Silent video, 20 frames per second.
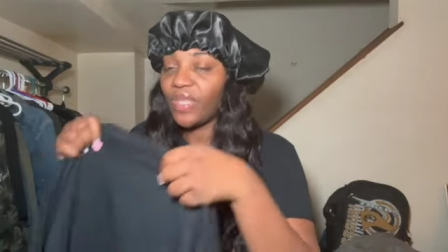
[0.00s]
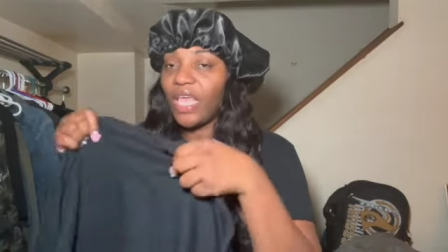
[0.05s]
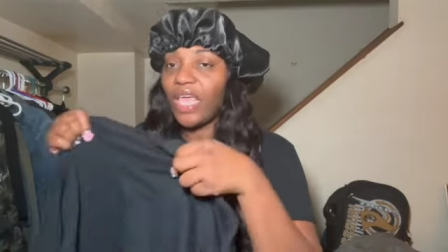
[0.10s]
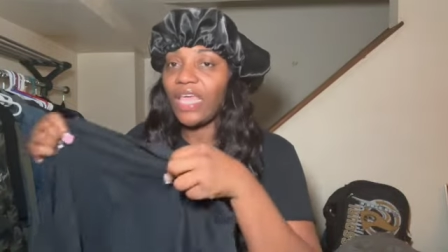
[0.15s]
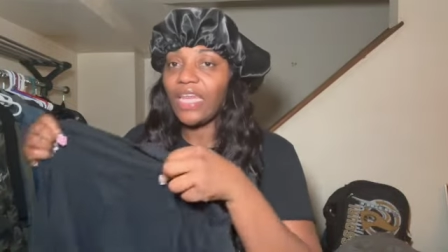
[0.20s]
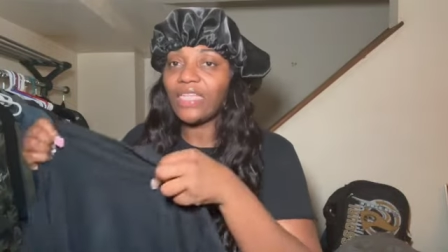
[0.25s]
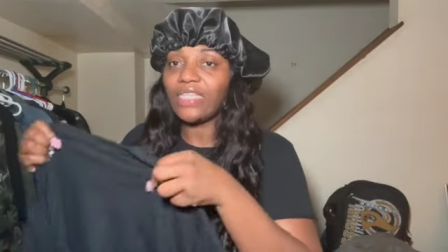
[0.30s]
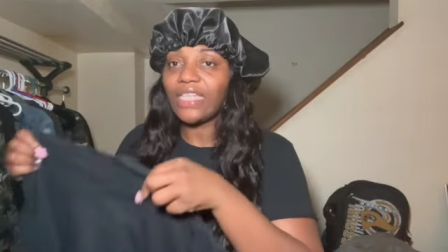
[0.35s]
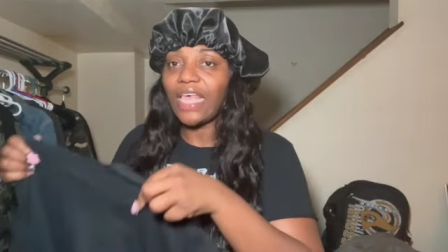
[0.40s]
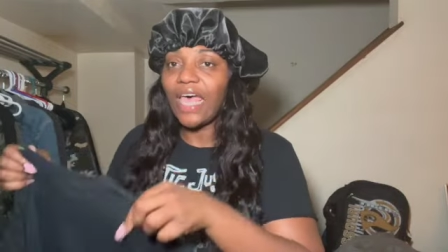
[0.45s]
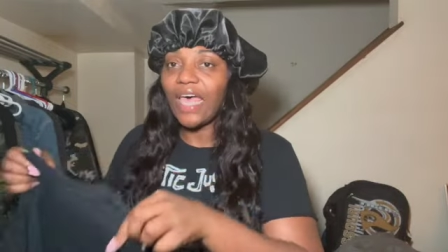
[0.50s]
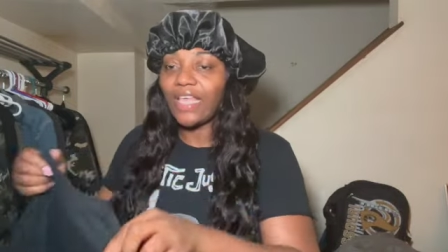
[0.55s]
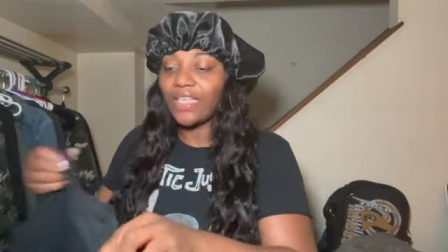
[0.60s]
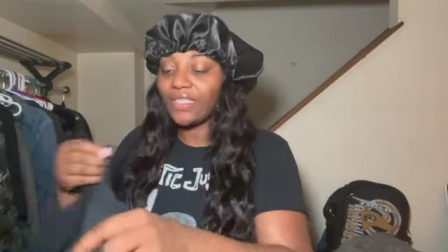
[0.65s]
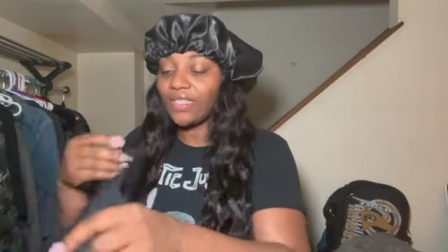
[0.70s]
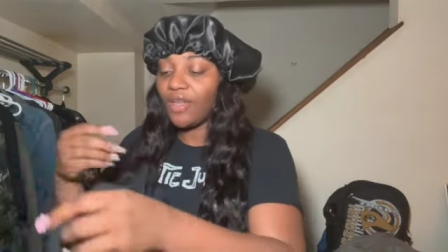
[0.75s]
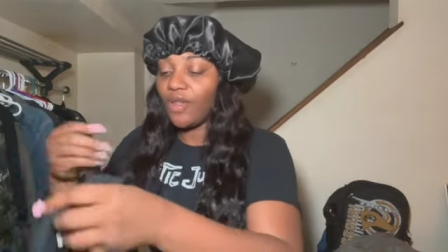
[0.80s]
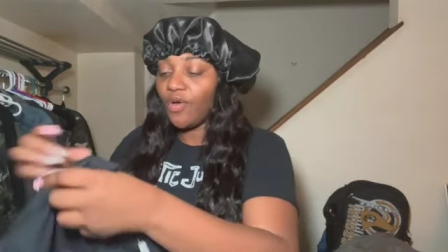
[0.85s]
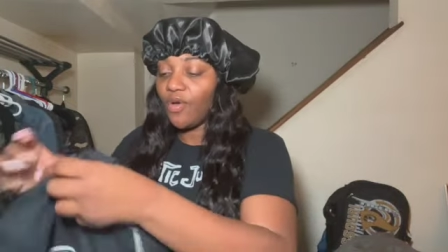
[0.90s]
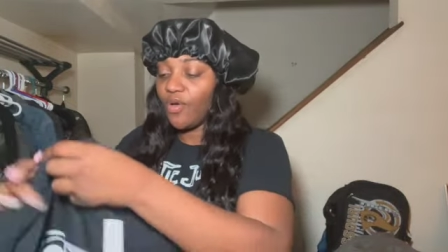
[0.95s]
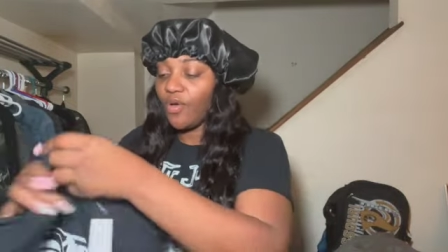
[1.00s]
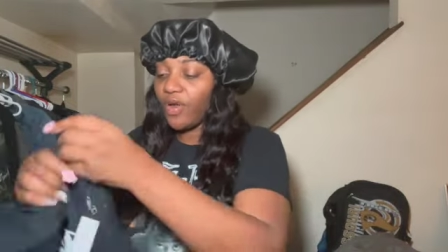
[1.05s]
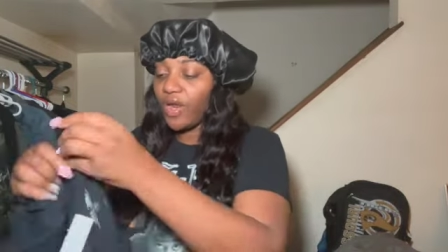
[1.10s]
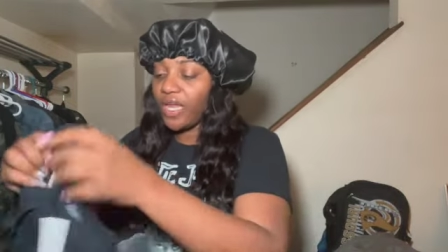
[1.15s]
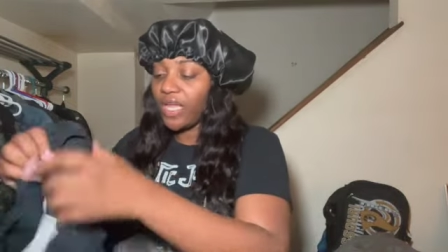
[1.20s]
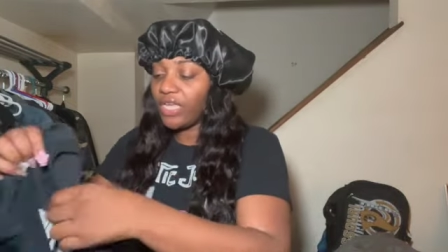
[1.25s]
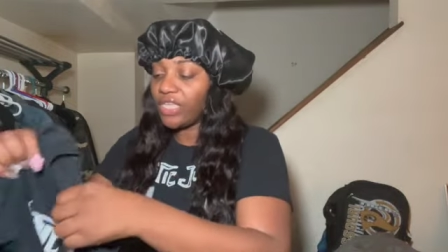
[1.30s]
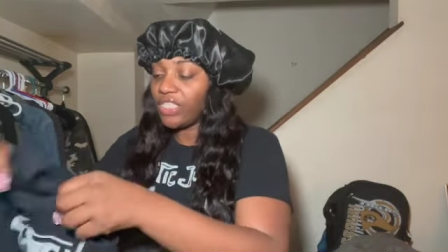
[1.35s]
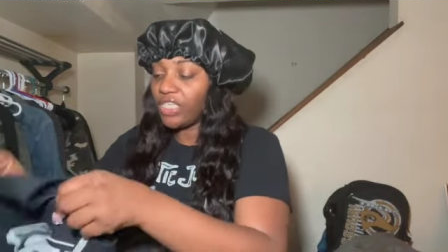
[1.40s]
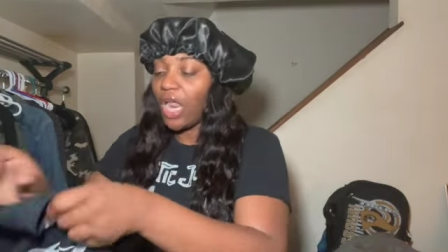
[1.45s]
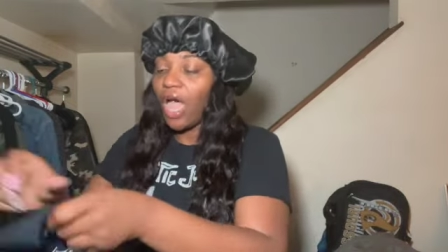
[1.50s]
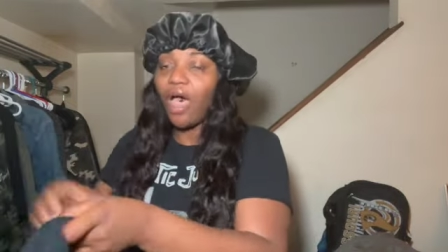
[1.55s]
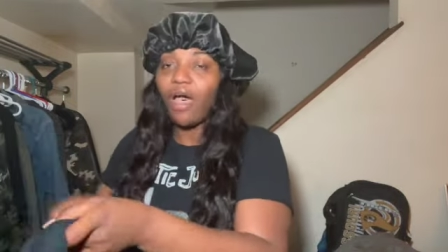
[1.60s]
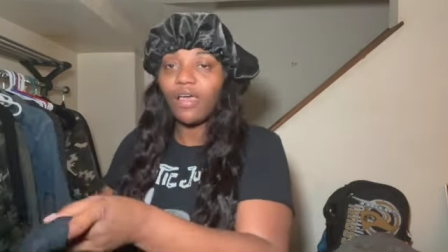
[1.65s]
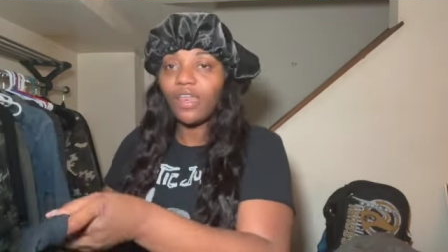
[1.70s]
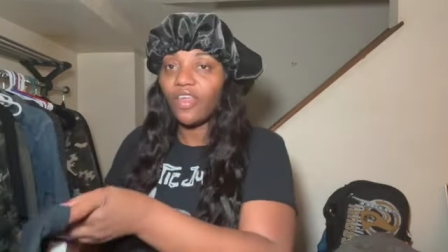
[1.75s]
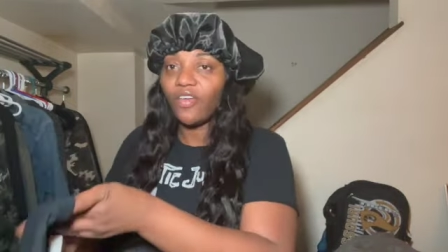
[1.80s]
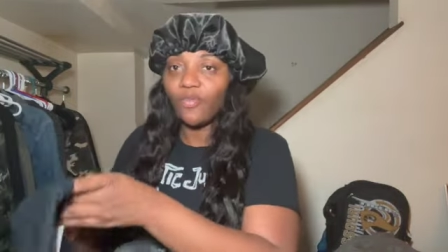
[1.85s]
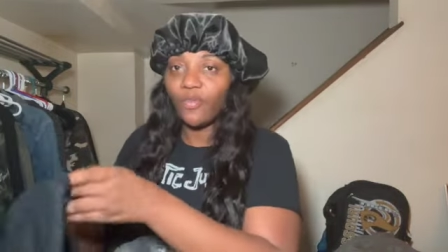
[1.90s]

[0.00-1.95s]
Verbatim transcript: in a size large. All of